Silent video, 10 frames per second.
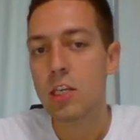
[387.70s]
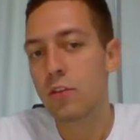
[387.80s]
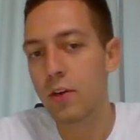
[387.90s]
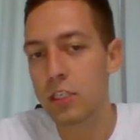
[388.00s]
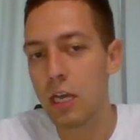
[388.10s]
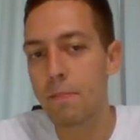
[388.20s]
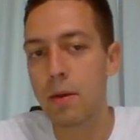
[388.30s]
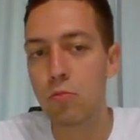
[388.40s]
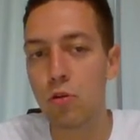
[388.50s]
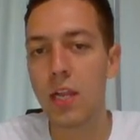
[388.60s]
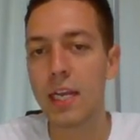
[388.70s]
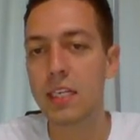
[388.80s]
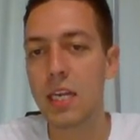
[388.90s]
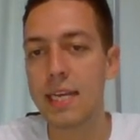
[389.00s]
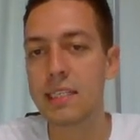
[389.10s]
So for example, a move like
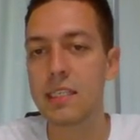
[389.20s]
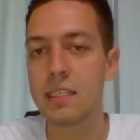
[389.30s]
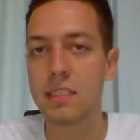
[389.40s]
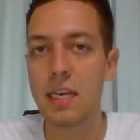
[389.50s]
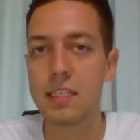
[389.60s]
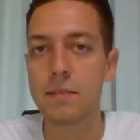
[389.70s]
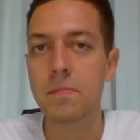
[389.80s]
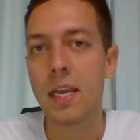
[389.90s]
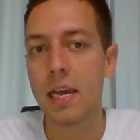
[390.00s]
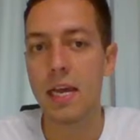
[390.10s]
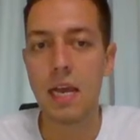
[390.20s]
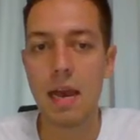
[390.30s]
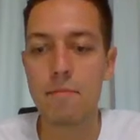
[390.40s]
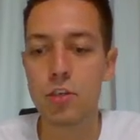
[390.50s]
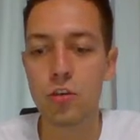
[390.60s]
knight c6 and
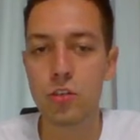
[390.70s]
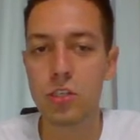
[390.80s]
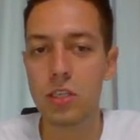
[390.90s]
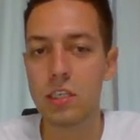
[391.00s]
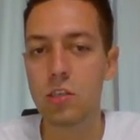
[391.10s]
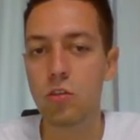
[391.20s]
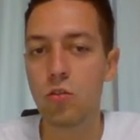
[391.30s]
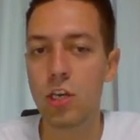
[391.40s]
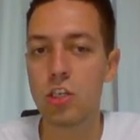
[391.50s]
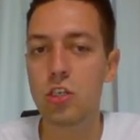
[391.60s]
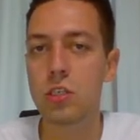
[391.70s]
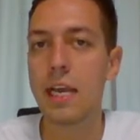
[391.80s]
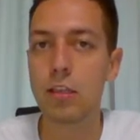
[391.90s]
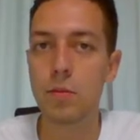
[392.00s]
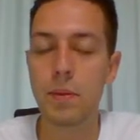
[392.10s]
amateurs in these situations
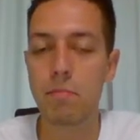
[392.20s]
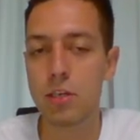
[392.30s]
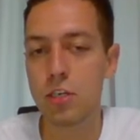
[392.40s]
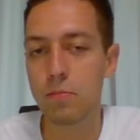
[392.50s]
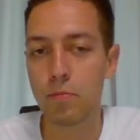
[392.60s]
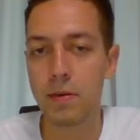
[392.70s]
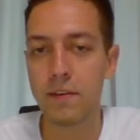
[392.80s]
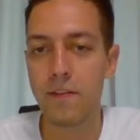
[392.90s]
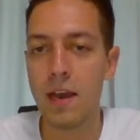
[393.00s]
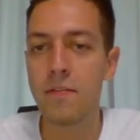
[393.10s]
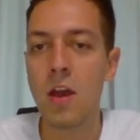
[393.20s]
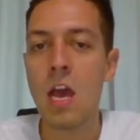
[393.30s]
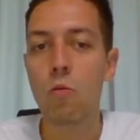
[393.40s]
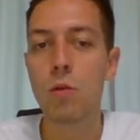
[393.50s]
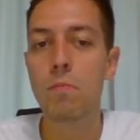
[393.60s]
like to play bishop to b5
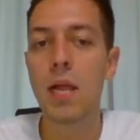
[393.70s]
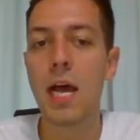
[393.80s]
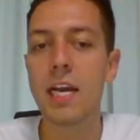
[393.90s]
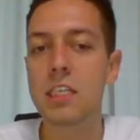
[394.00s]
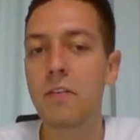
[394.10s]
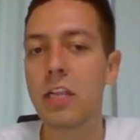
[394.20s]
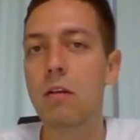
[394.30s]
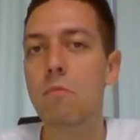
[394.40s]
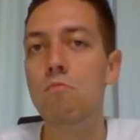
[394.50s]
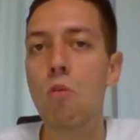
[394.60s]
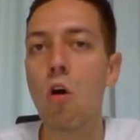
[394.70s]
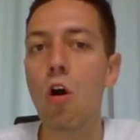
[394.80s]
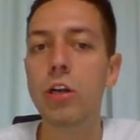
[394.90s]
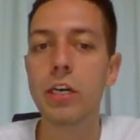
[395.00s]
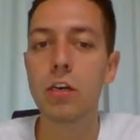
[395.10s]
when black is feeling
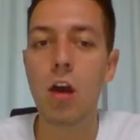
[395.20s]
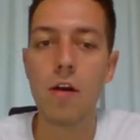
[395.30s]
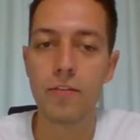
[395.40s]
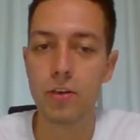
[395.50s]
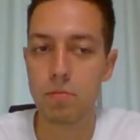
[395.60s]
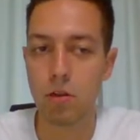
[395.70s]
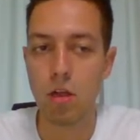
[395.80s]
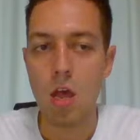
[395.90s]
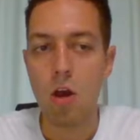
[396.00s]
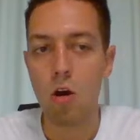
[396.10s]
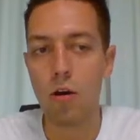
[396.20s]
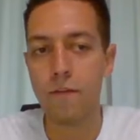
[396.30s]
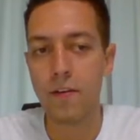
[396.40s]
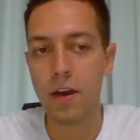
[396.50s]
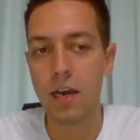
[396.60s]
more than comfortable
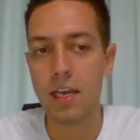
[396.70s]
of uh,